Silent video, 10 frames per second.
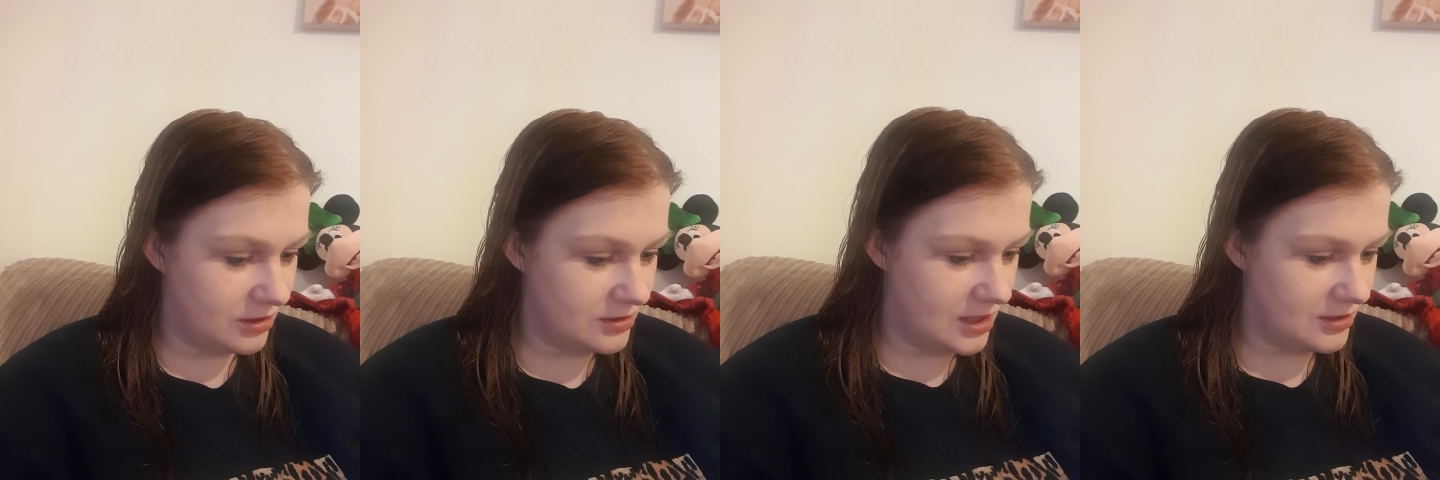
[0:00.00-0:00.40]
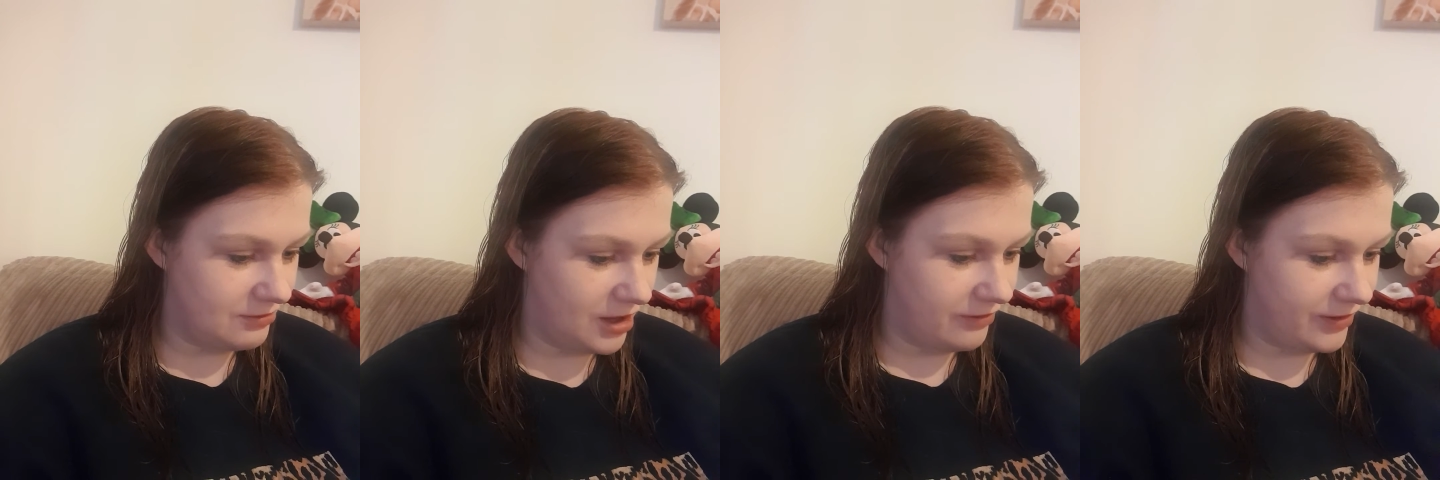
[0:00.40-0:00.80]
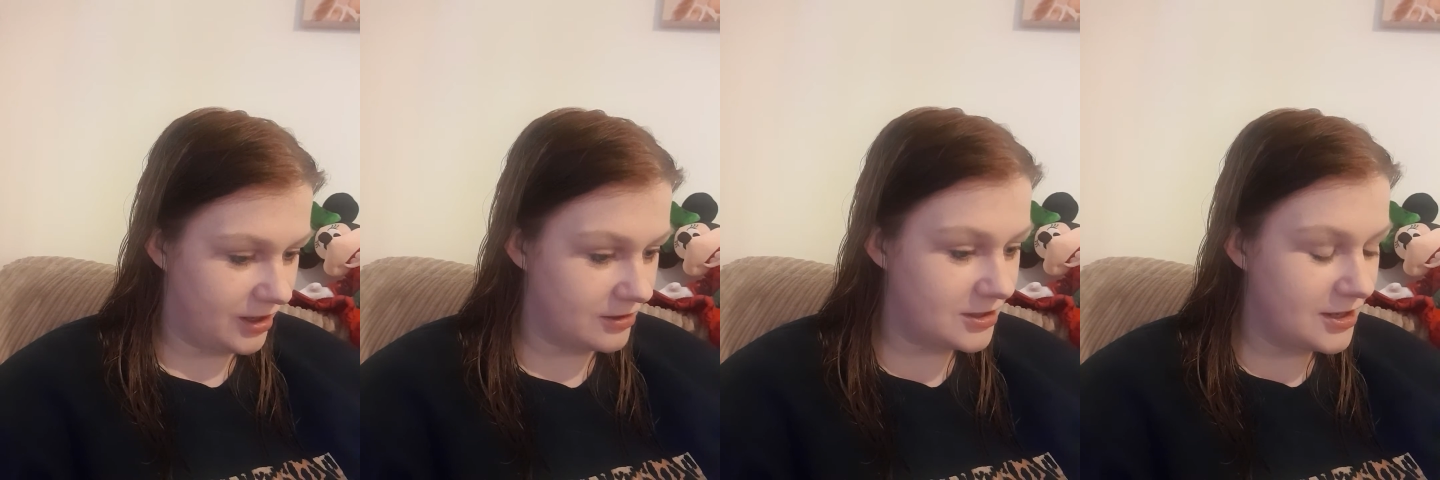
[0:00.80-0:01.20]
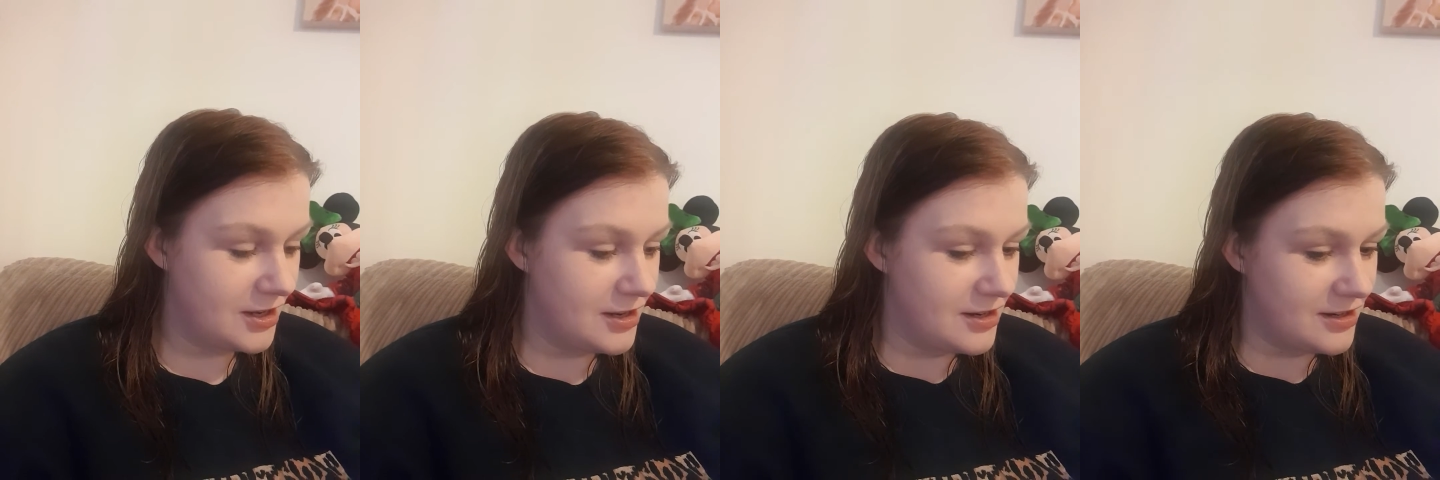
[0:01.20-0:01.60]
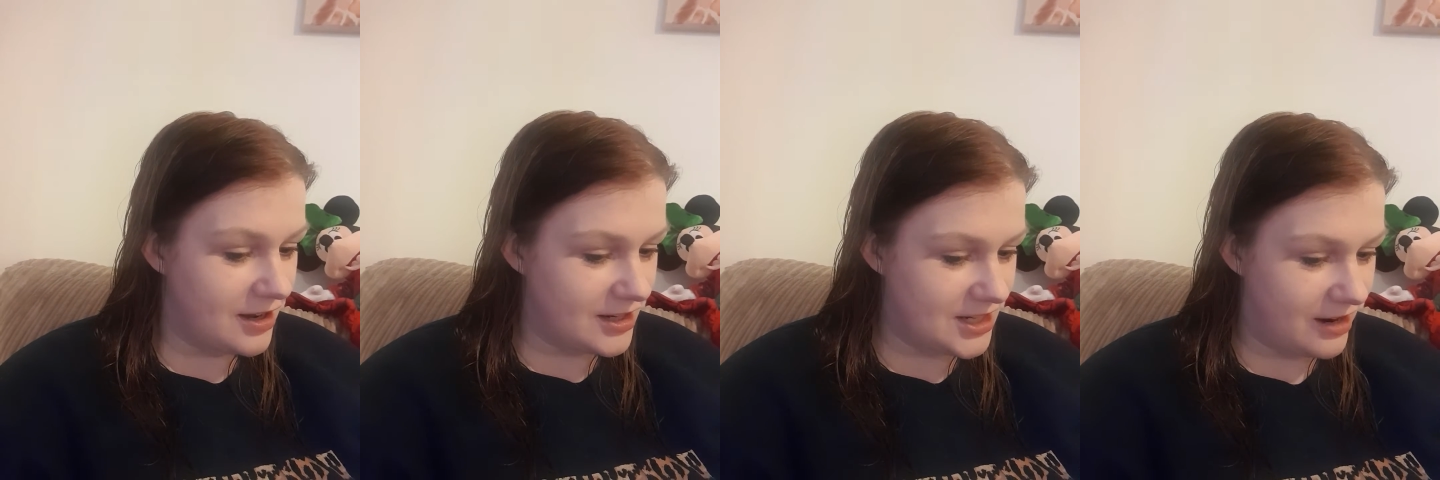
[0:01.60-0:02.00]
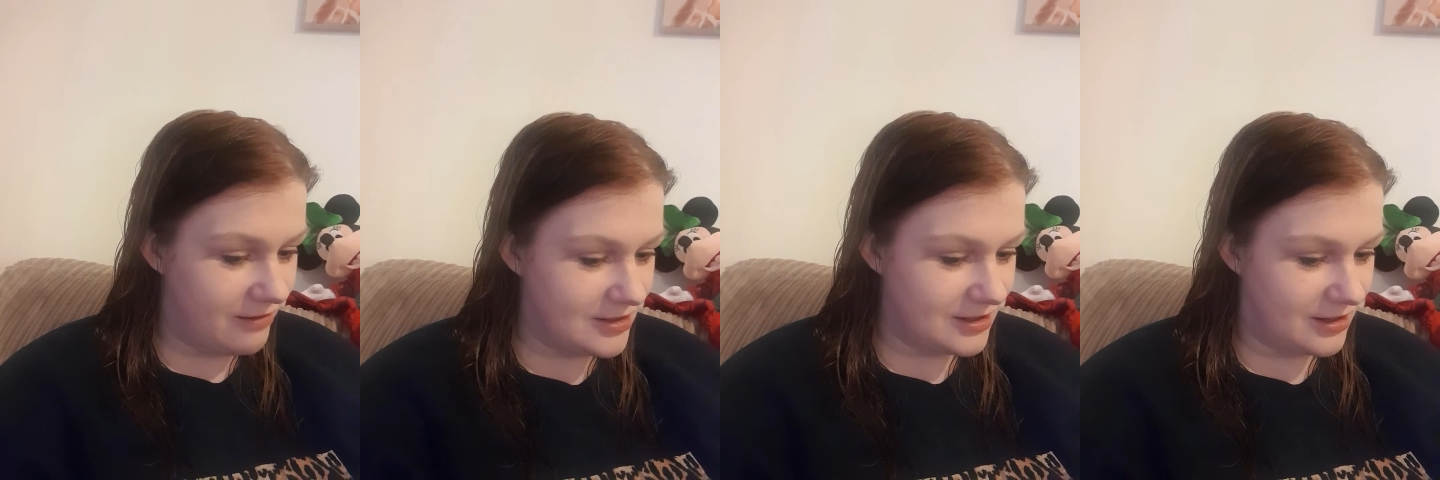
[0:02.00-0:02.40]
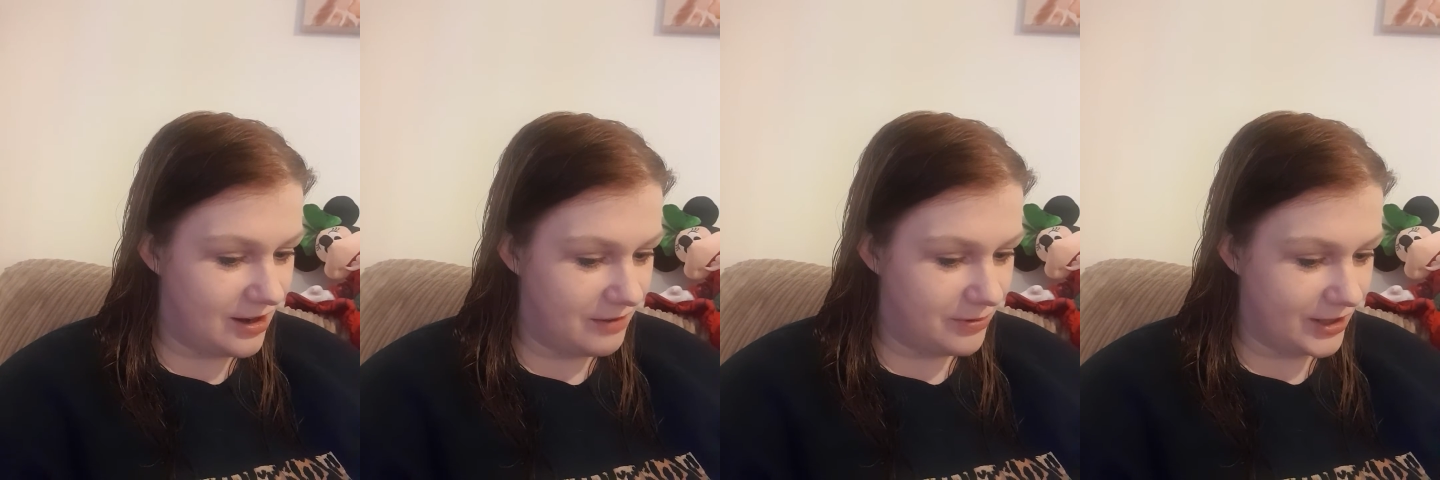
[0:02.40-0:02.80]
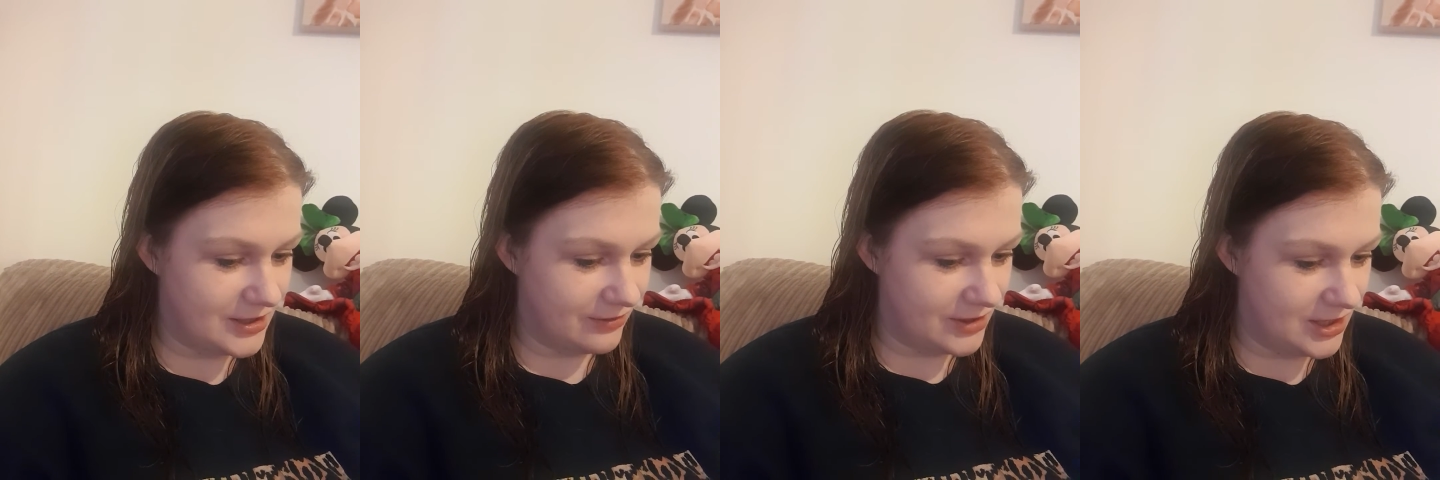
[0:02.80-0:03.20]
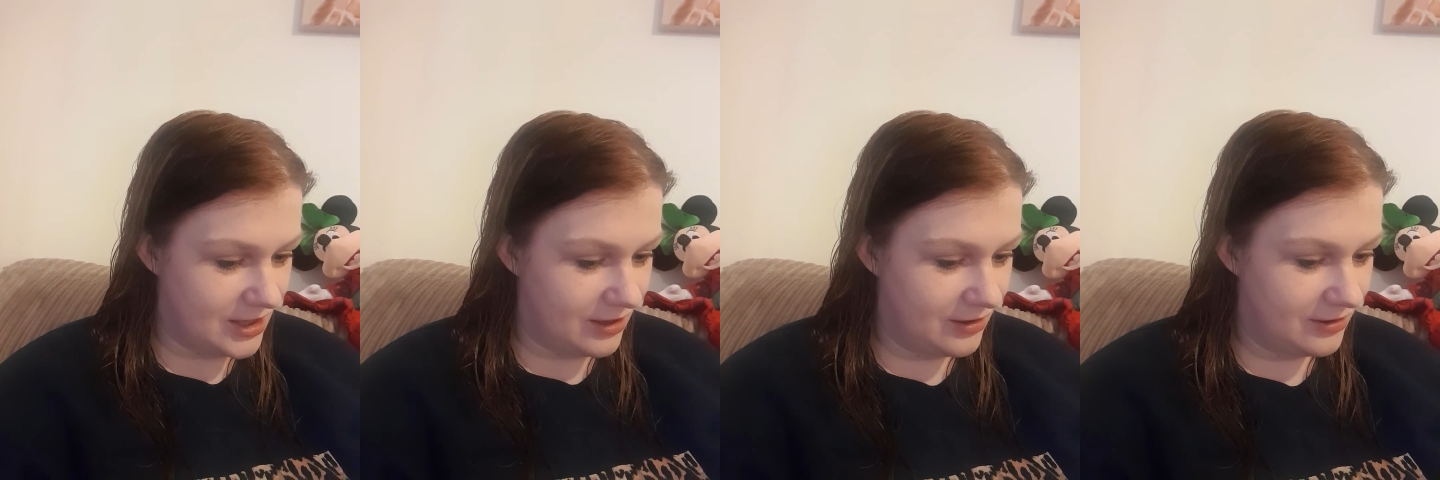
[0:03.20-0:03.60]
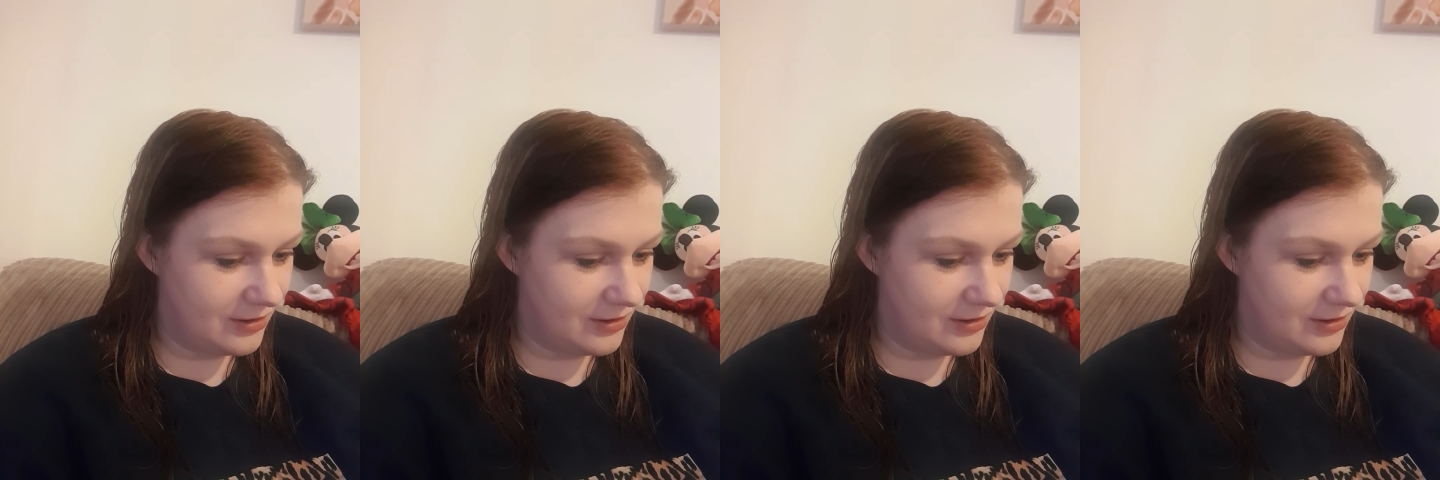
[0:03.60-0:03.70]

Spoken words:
sensory overload, night terrors and hyperactivity.